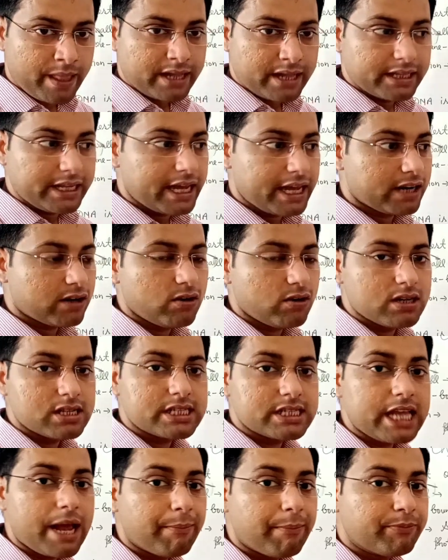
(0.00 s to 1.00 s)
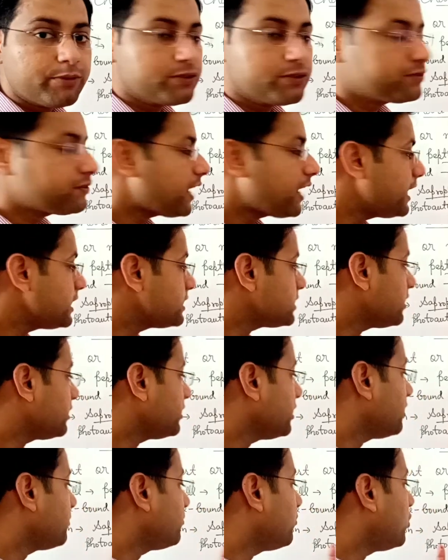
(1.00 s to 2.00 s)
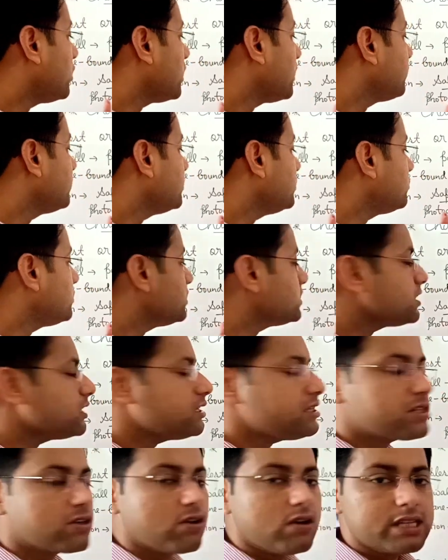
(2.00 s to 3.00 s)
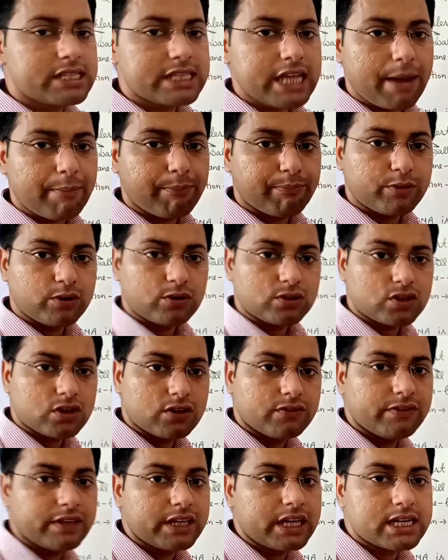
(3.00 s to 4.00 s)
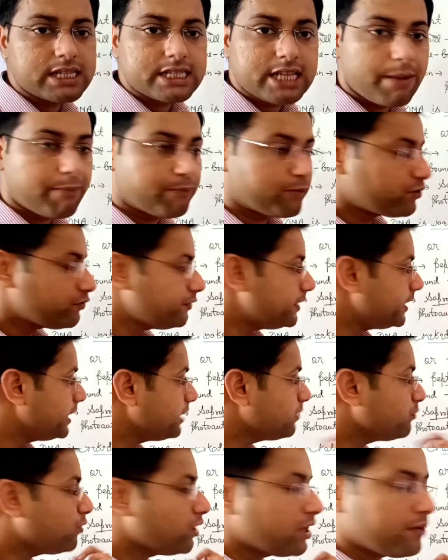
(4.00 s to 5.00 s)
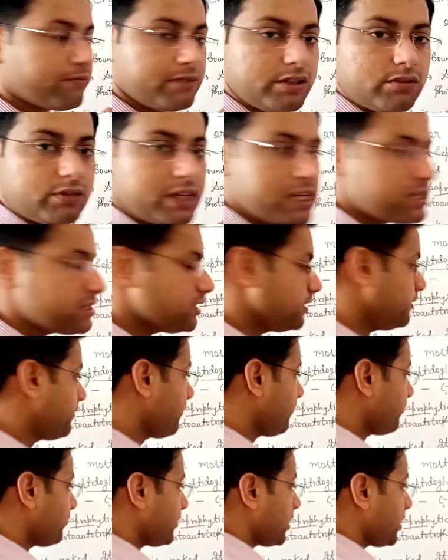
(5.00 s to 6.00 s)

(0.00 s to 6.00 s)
they are called saprophytes, and their mode of nutrition is called saprotrophic or saprophytic mode of nutrition.